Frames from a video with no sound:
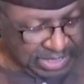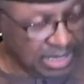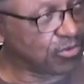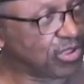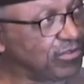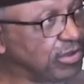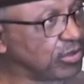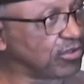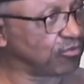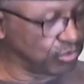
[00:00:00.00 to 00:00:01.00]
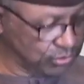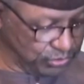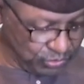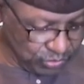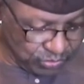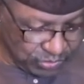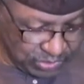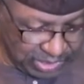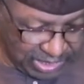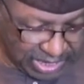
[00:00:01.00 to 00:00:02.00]
We have a lot of work to do,
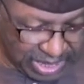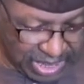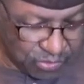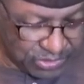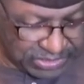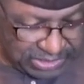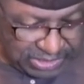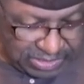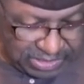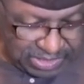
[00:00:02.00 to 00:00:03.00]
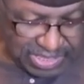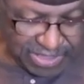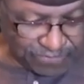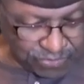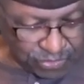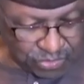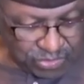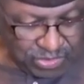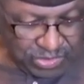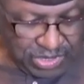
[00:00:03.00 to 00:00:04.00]
and we still, therefore,
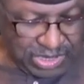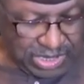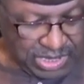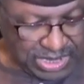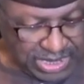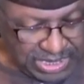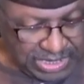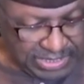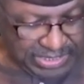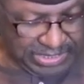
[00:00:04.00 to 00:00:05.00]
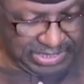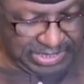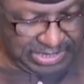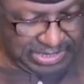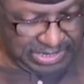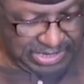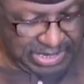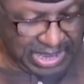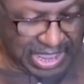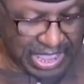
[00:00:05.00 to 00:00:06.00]
need
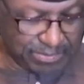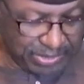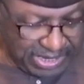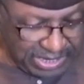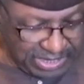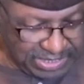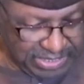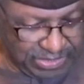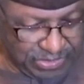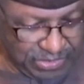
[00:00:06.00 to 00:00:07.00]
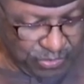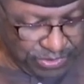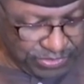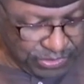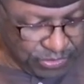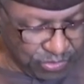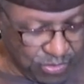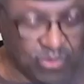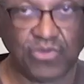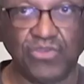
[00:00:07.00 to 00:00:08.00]
and plead with you
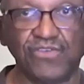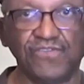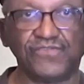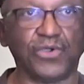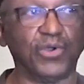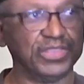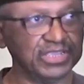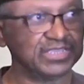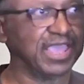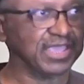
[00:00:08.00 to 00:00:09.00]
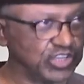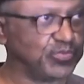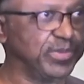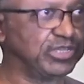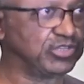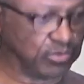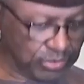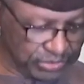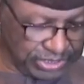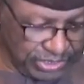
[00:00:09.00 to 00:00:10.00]
for this engagement to
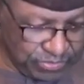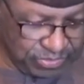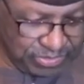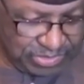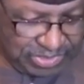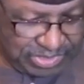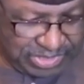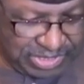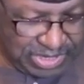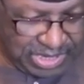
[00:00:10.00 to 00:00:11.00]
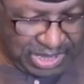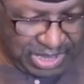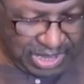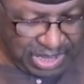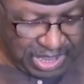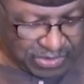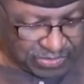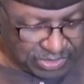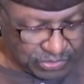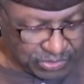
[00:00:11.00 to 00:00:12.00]
continue in
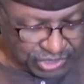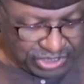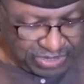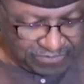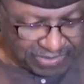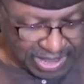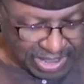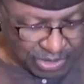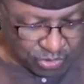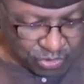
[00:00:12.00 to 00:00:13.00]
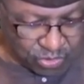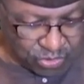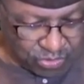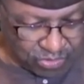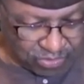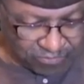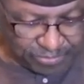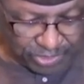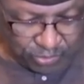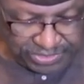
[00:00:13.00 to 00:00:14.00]
order to achieve our goal of
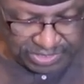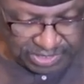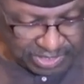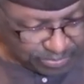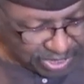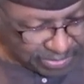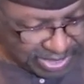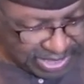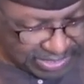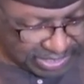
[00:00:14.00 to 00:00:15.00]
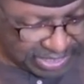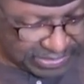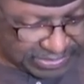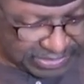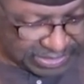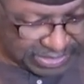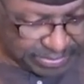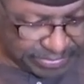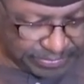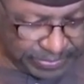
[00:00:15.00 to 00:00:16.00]
bequeathing a primary healthcare
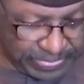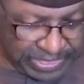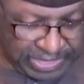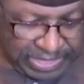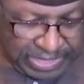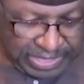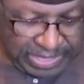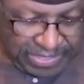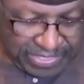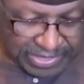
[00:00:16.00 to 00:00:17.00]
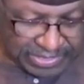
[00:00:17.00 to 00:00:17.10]
system that